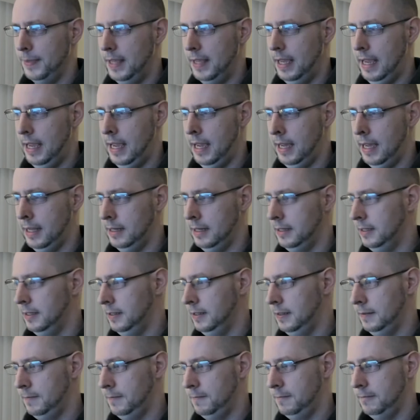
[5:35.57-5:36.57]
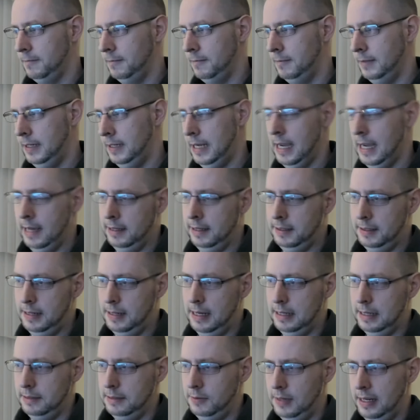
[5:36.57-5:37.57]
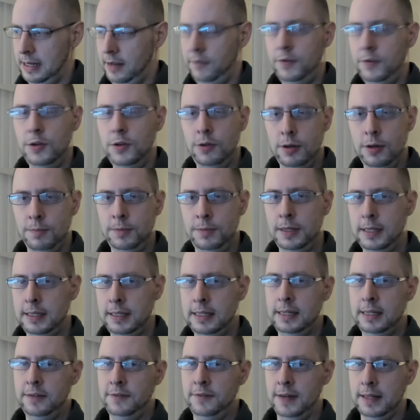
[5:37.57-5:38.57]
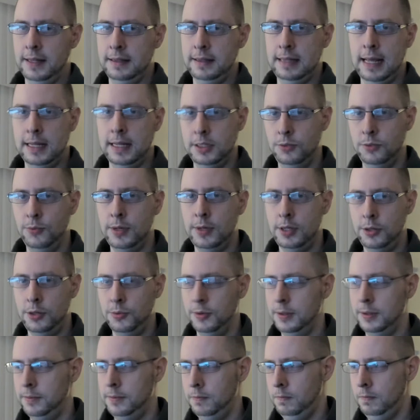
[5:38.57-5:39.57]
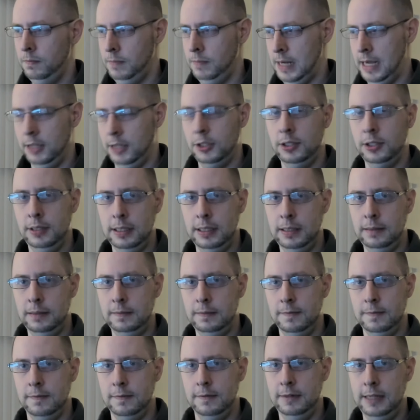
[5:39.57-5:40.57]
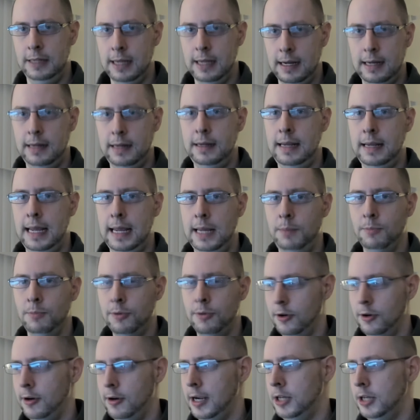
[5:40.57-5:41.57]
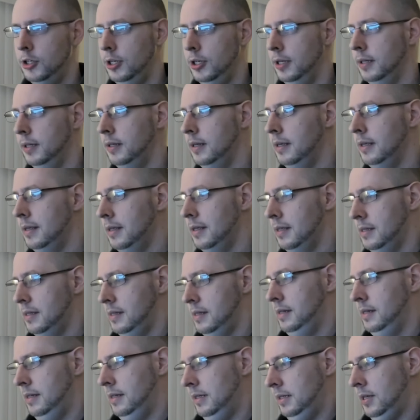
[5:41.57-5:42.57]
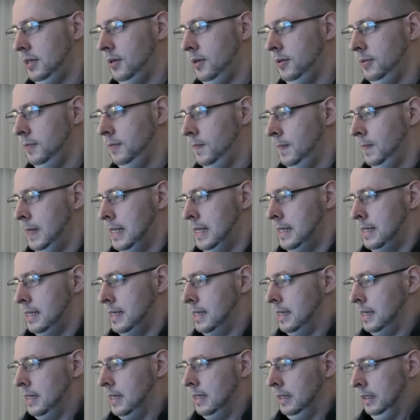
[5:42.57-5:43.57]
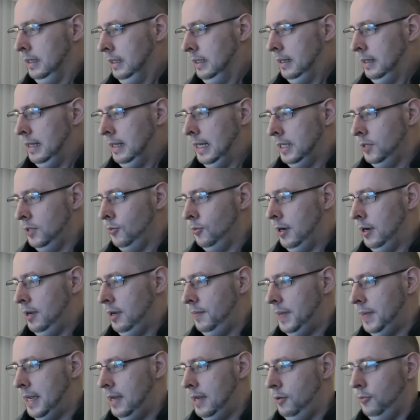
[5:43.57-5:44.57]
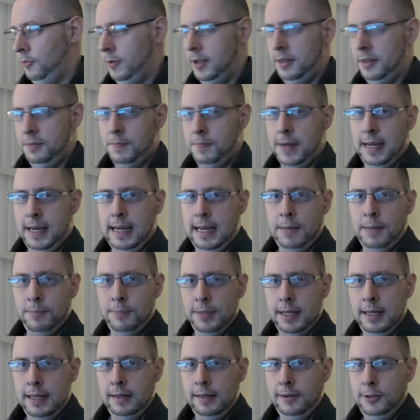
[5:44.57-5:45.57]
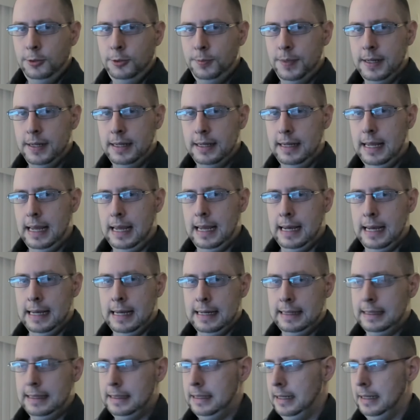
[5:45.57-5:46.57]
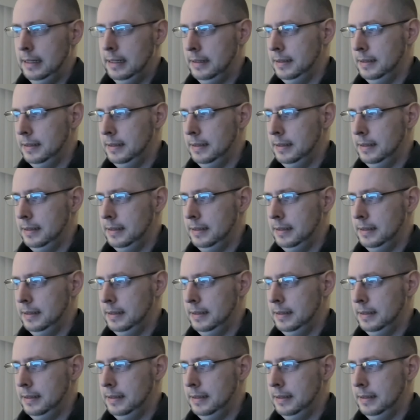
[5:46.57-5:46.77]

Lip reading: And yeah, if you complete the event, that's when you would actually get game progression. So that's where I'm at with my gameplay loop and